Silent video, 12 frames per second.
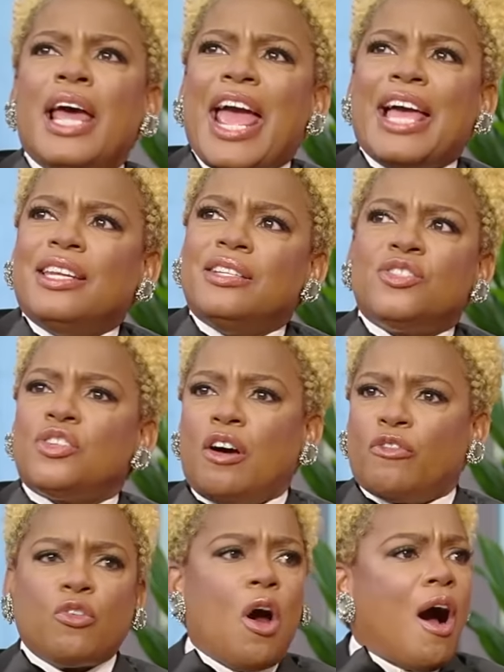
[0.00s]
and it's a
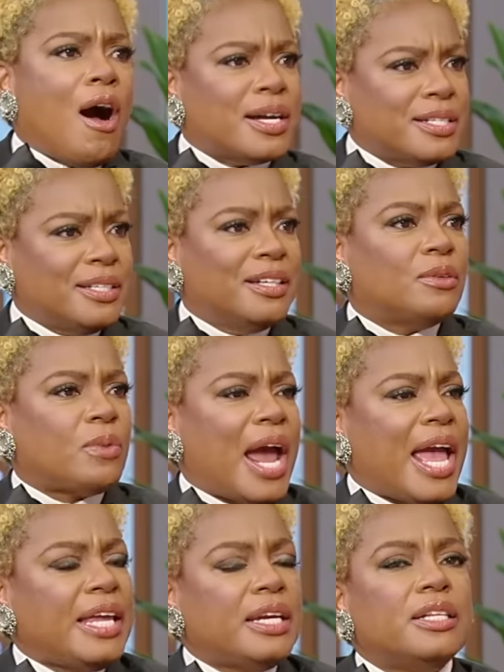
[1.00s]
fraud, yeah.
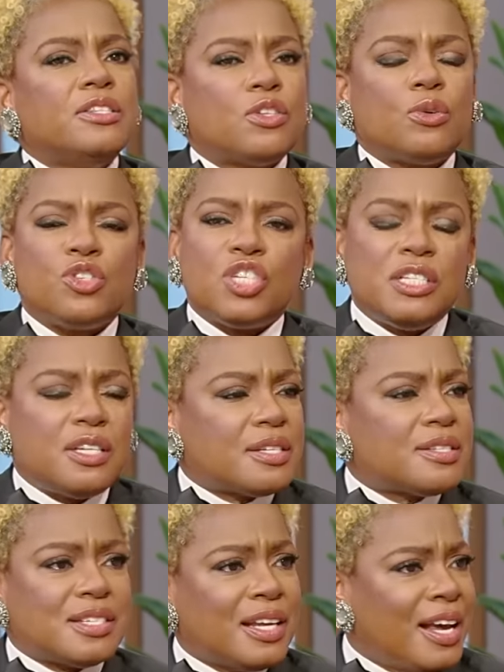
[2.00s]
right? And so she
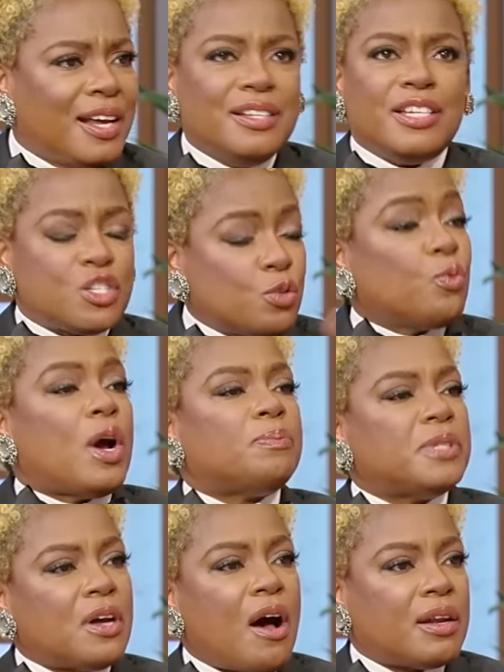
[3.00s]
just
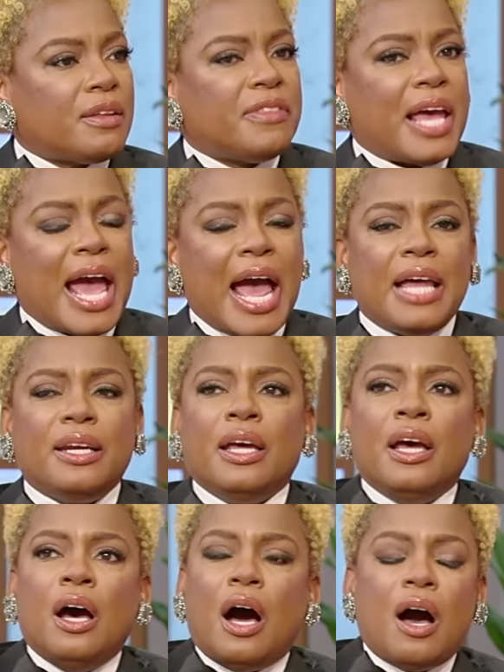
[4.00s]
disrupted all of that.
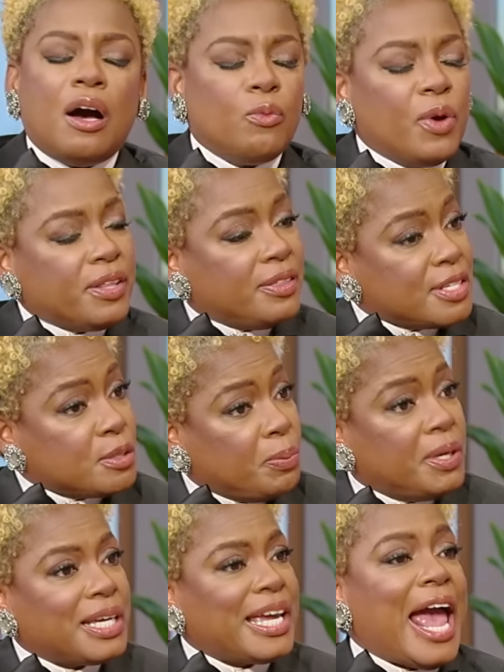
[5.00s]
Uh, with this
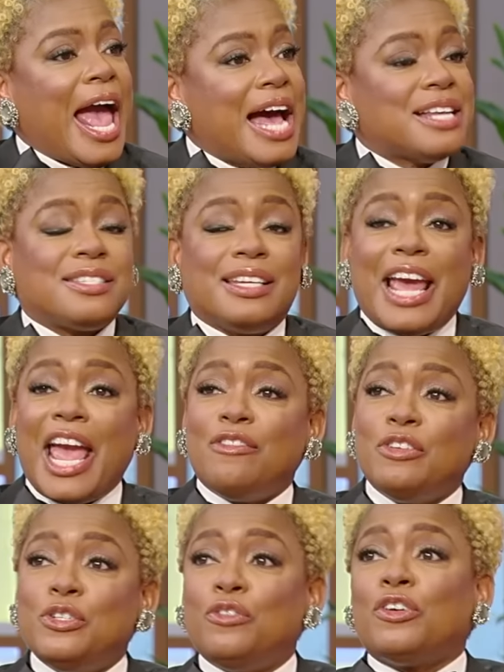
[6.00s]
book Caste and
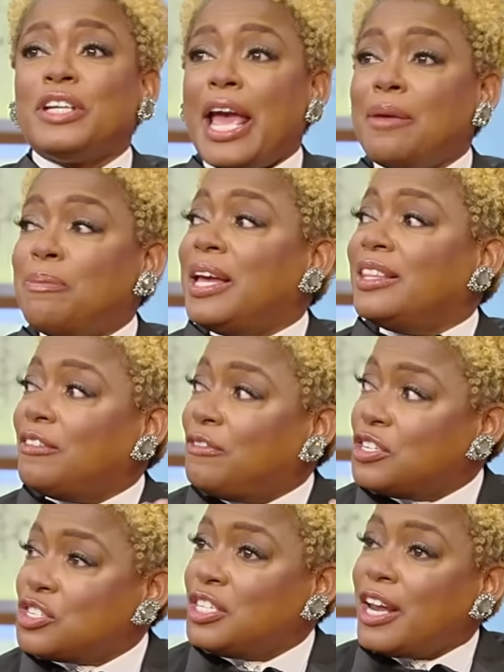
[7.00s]
Ava DuVernay being the
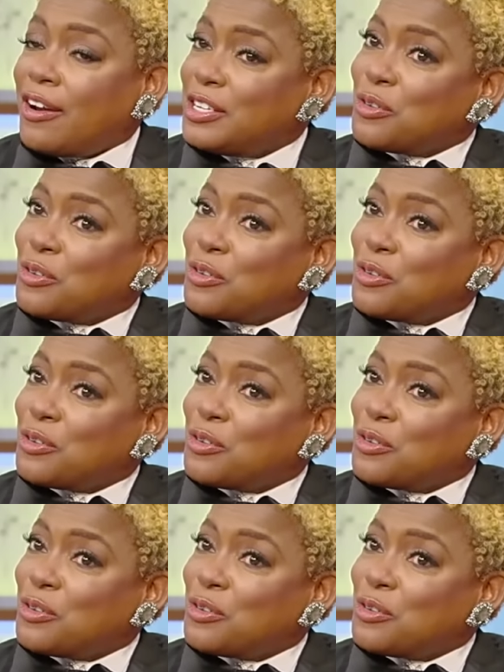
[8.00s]
visionary